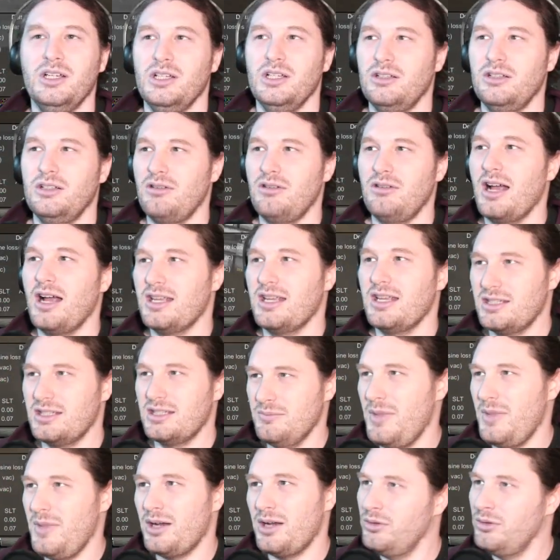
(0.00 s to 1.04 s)
rockets and
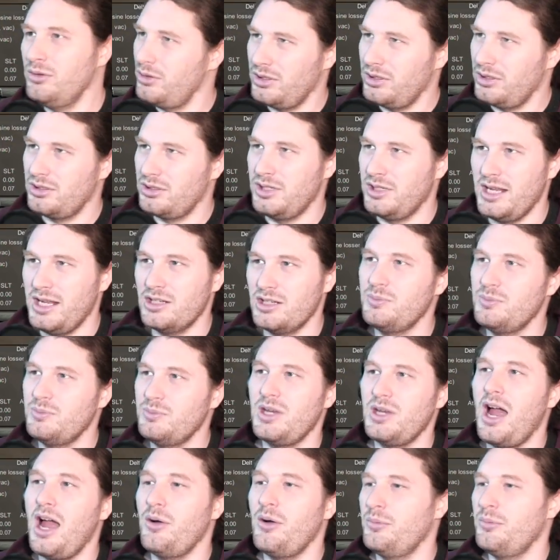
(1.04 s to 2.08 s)
metal containers, but
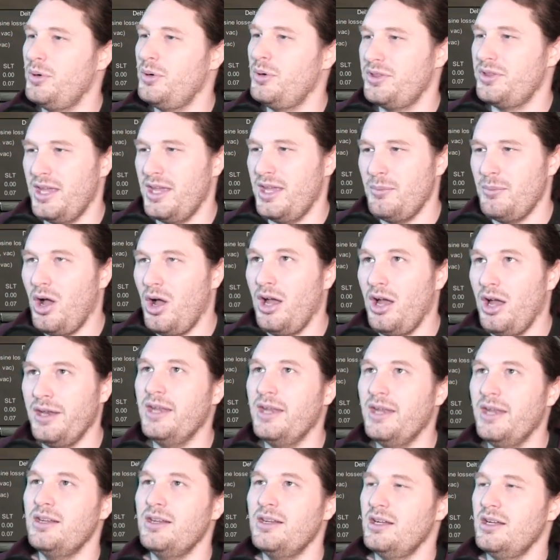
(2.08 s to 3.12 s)
I will put them on
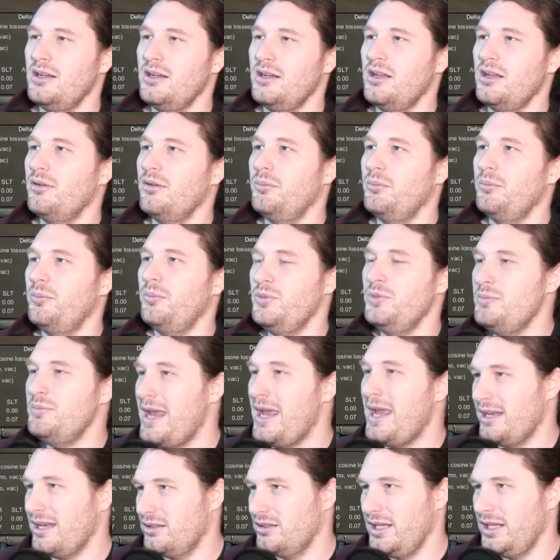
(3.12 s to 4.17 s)
it
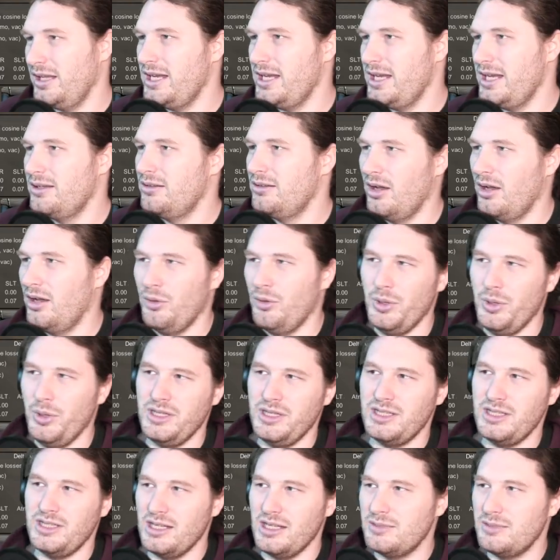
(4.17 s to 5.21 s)
manually
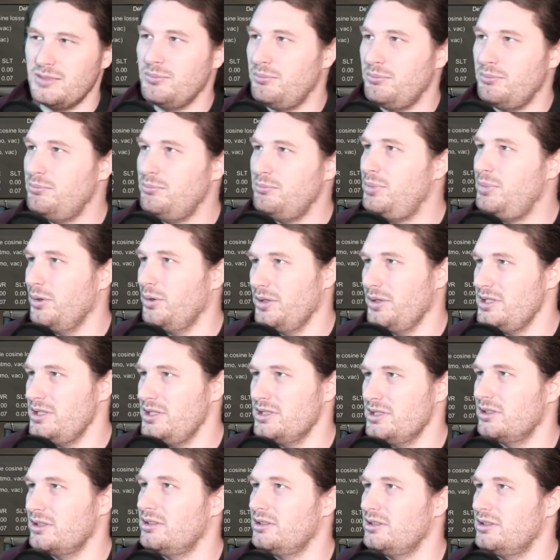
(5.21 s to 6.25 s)
once it's built
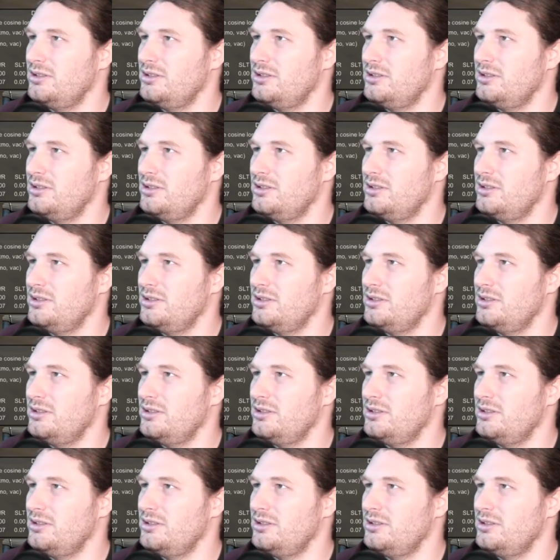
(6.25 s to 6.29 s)
here.